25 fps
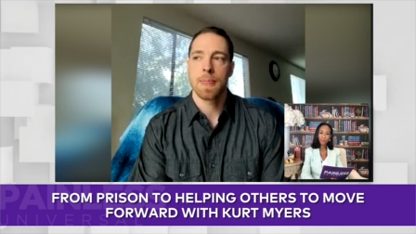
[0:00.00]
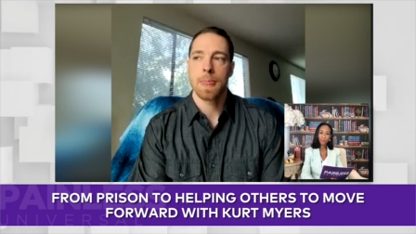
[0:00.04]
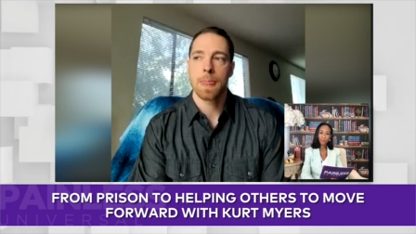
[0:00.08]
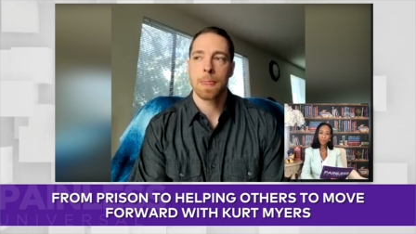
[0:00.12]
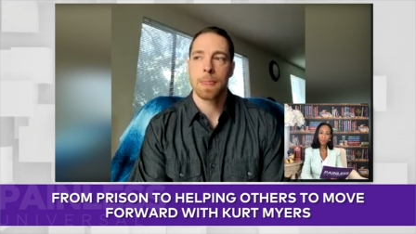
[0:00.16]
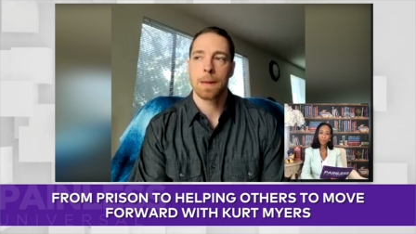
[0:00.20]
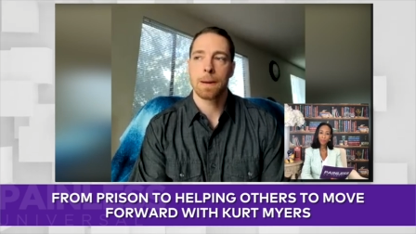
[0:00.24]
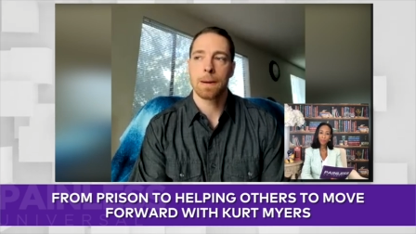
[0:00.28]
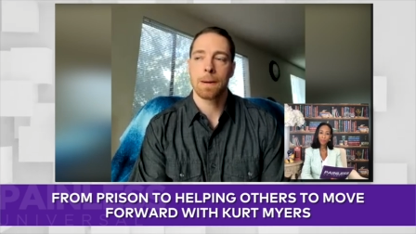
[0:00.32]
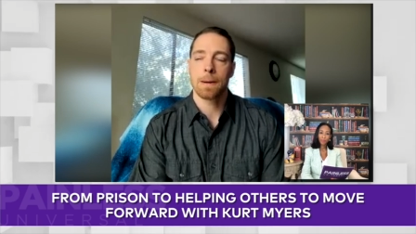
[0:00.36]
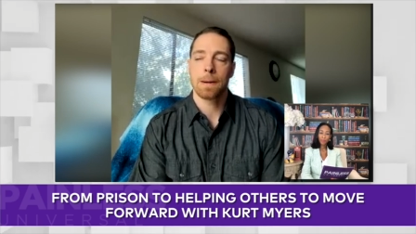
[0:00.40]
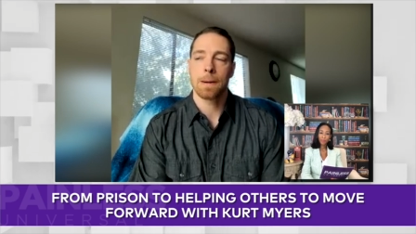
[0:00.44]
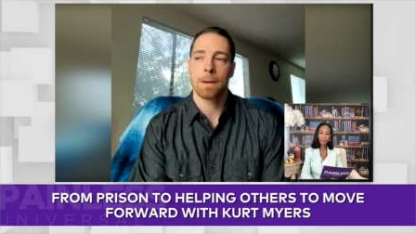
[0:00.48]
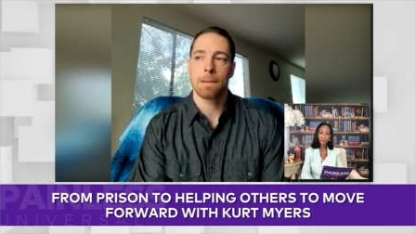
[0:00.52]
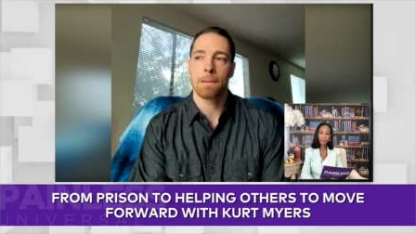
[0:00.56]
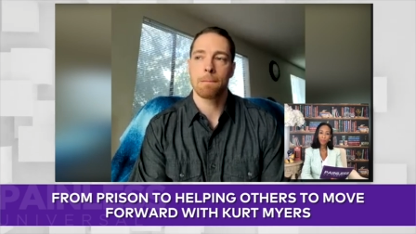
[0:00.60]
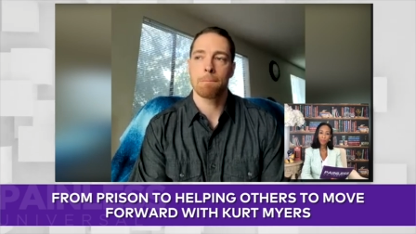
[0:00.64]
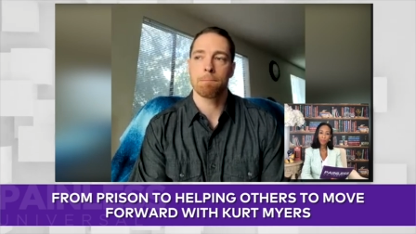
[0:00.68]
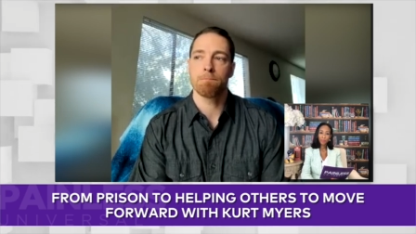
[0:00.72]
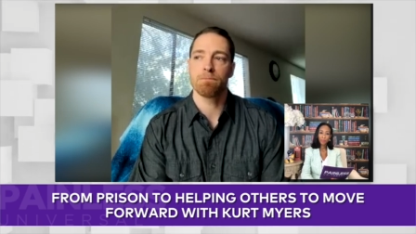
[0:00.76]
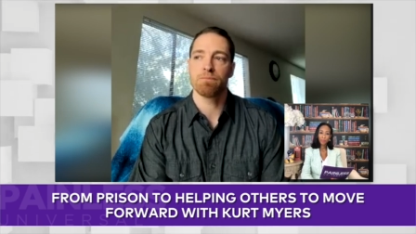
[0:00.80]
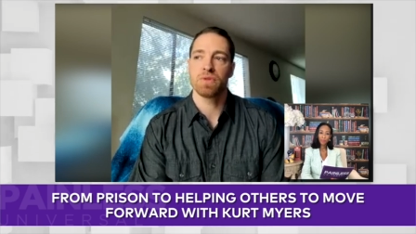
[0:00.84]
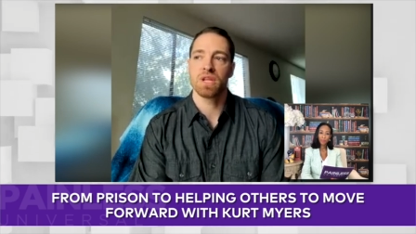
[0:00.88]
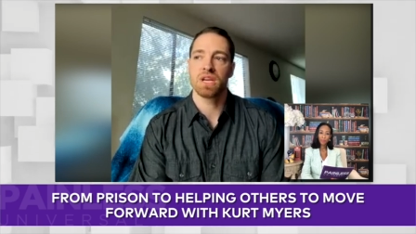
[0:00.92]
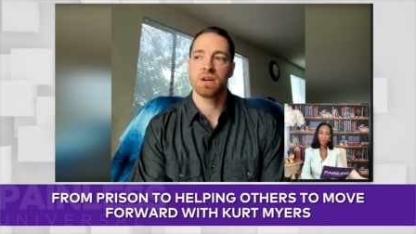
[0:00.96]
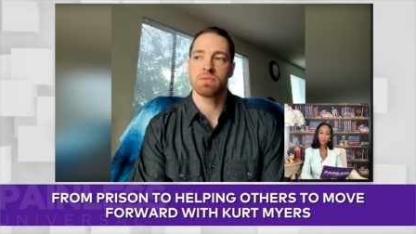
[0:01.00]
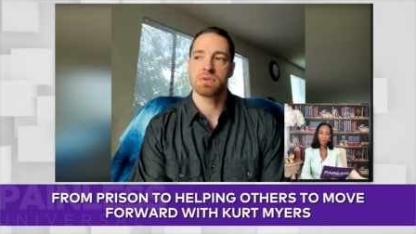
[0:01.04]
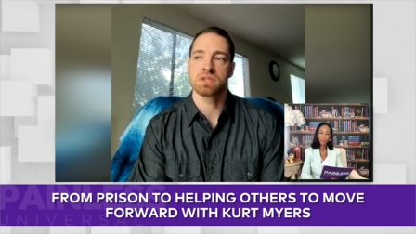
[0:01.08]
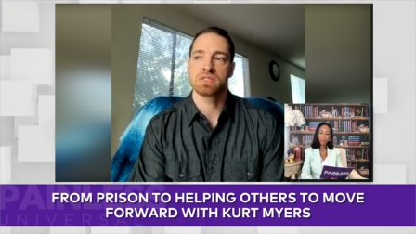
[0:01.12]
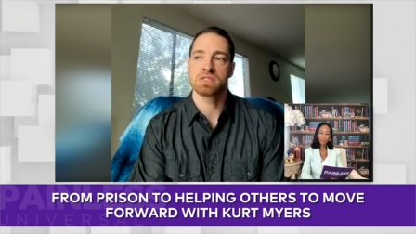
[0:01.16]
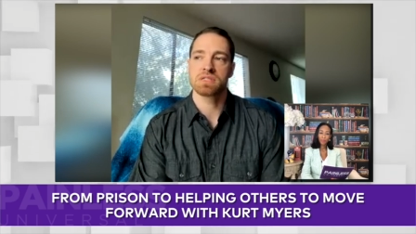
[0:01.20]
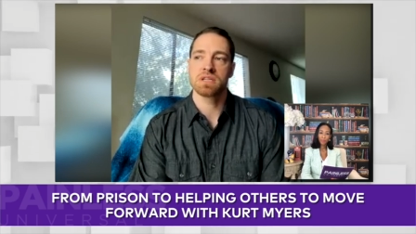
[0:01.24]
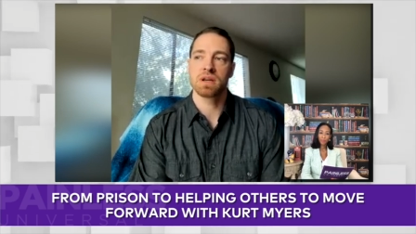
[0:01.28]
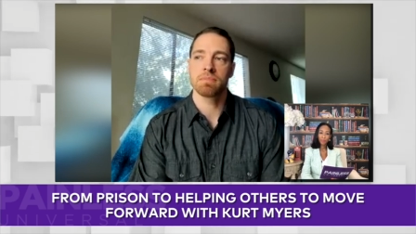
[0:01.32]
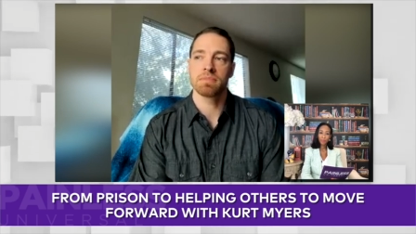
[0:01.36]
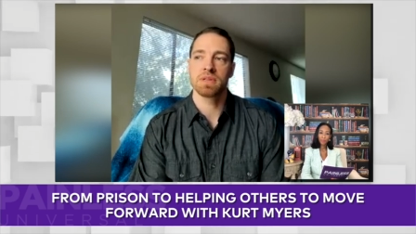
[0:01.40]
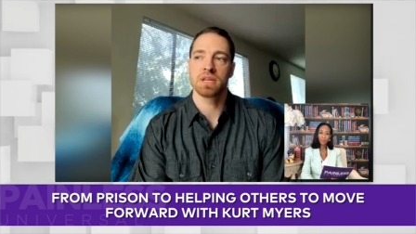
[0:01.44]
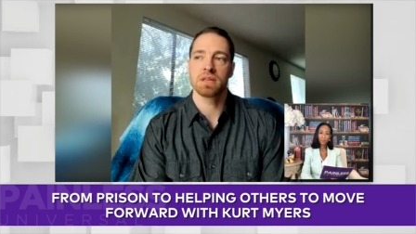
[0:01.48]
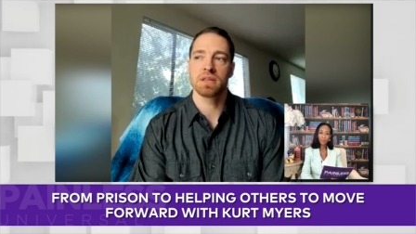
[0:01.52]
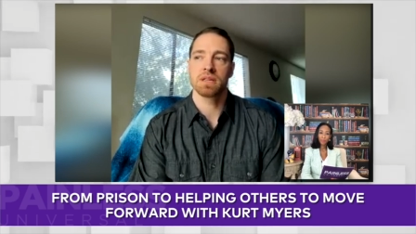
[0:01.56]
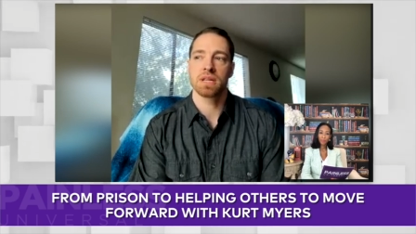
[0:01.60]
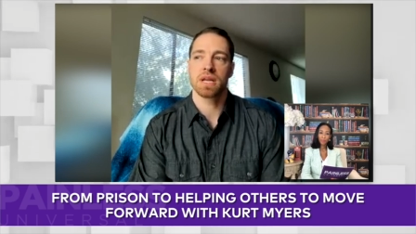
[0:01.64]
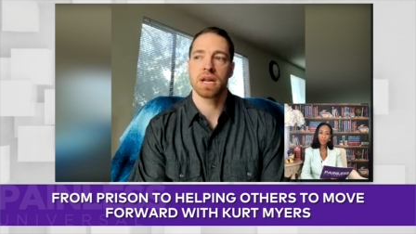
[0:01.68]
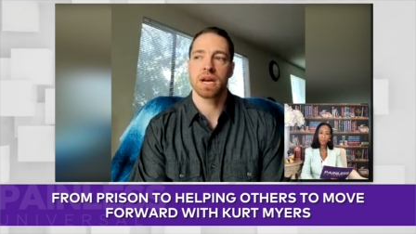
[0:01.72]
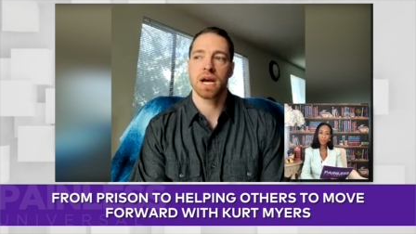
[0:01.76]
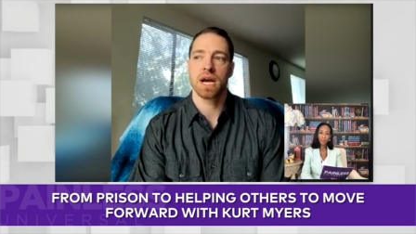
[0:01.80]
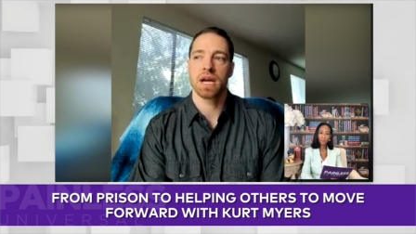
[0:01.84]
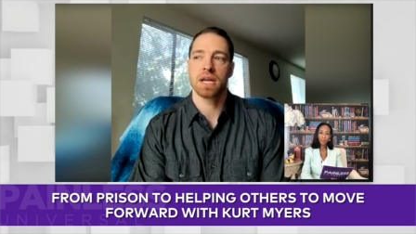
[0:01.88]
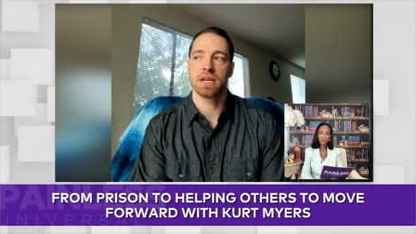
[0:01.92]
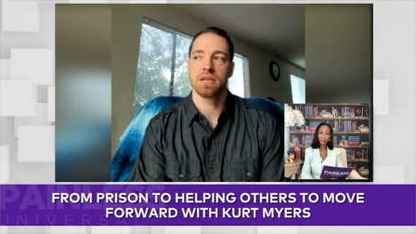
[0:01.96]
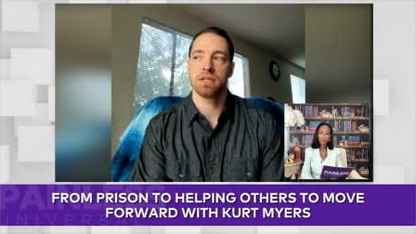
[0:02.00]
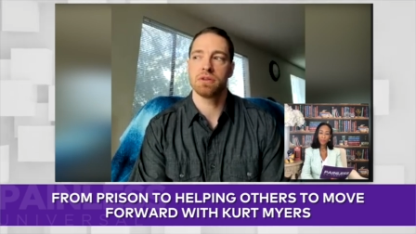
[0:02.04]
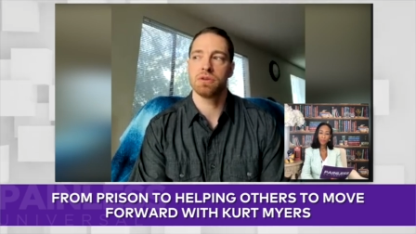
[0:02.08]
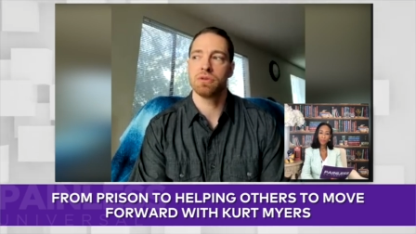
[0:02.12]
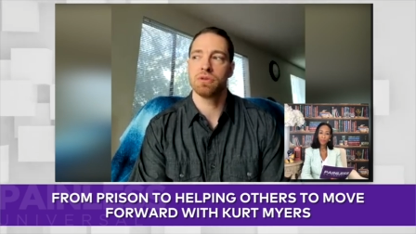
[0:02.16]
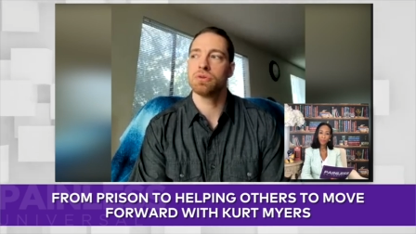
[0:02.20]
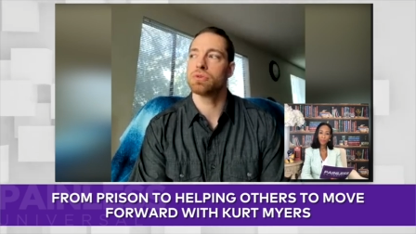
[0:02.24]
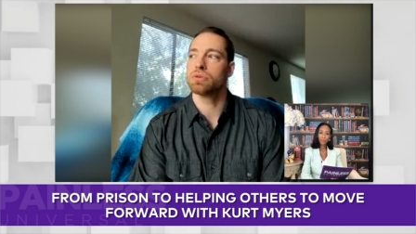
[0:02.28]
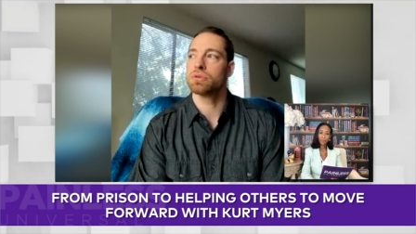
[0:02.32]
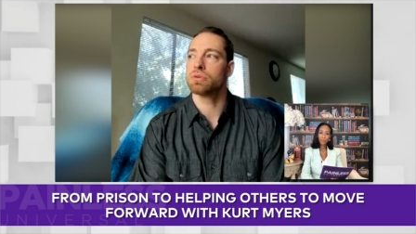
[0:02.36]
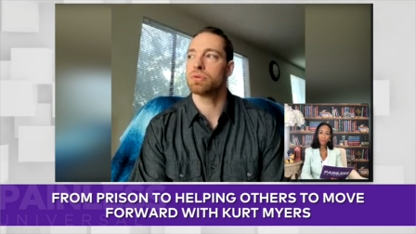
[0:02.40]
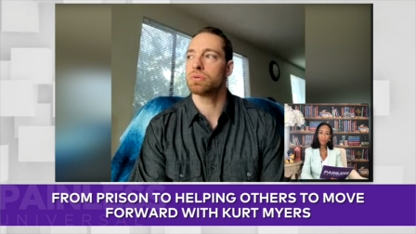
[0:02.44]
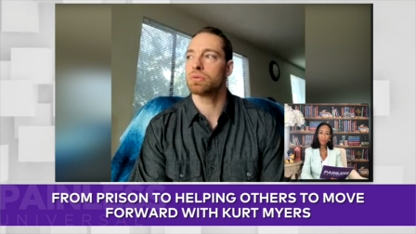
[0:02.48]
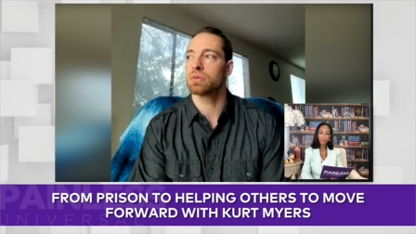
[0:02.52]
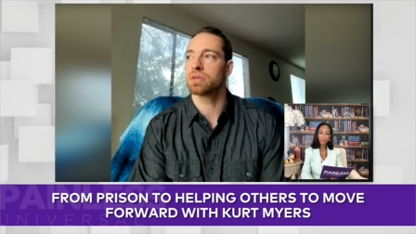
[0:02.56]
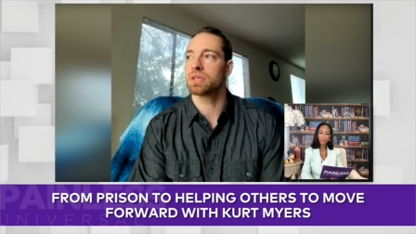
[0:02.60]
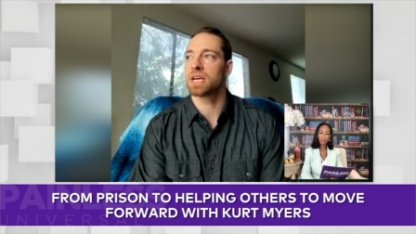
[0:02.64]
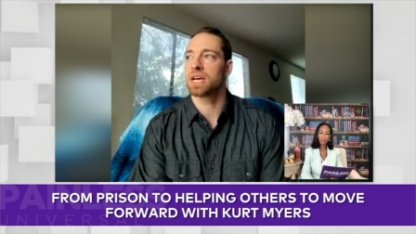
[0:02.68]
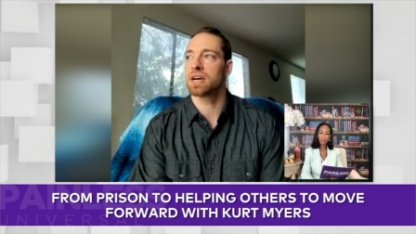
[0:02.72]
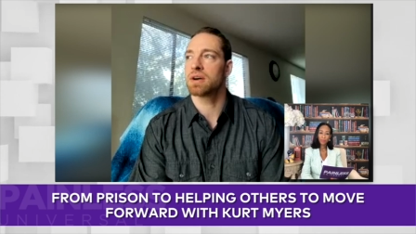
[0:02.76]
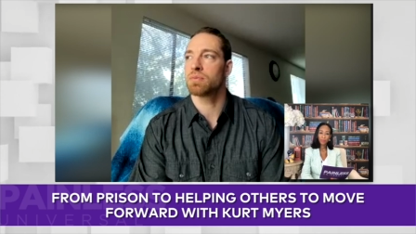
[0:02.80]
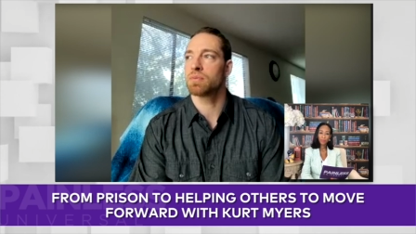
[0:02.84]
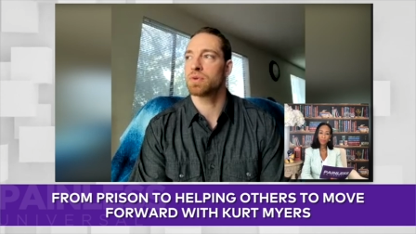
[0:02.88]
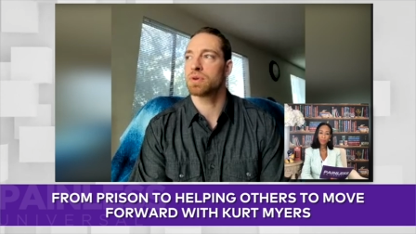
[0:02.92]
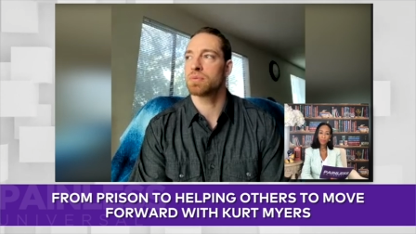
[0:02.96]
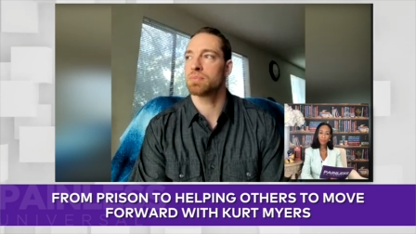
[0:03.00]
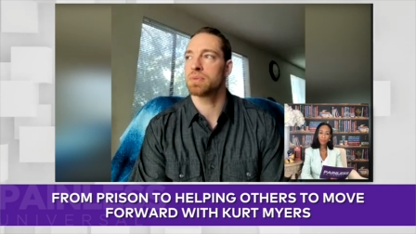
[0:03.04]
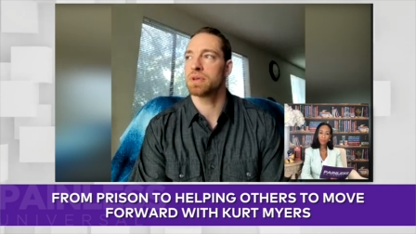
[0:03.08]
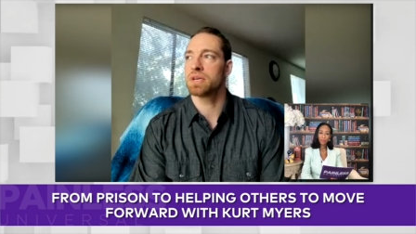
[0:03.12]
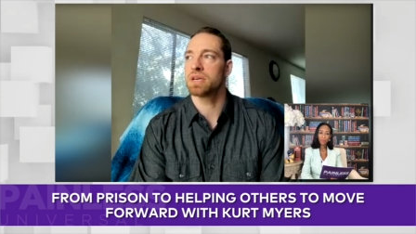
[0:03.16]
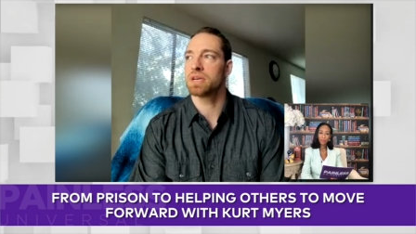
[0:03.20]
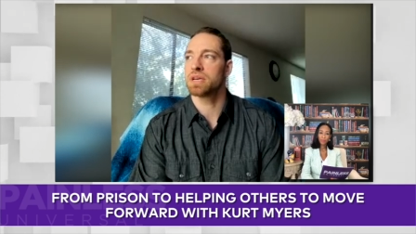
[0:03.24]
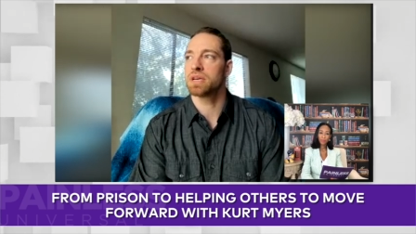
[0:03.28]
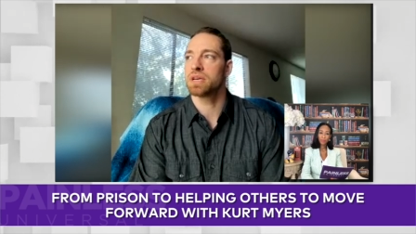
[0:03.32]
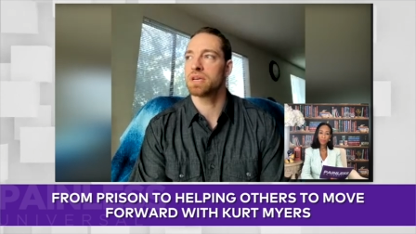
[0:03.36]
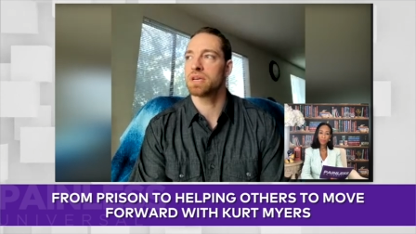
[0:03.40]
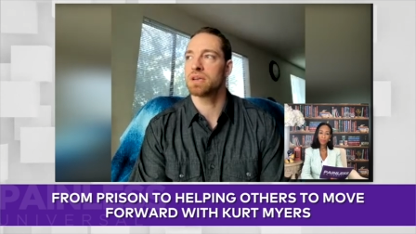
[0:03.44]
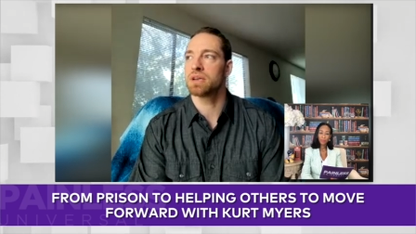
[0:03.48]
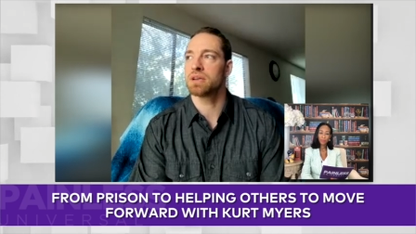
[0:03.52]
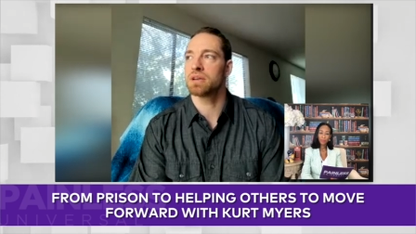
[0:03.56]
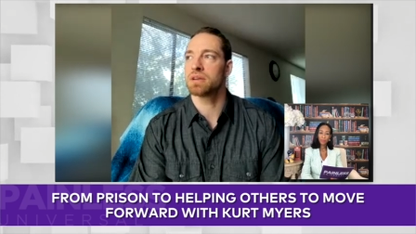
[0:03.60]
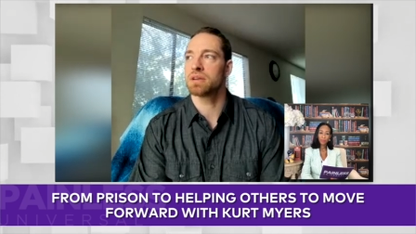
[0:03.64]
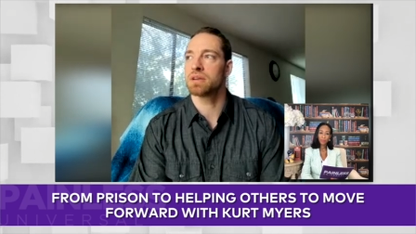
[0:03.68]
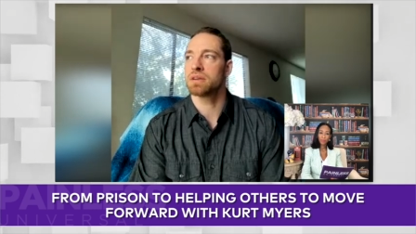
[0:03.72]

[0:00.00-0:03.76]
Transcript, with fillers: um, it was something that I knew that would be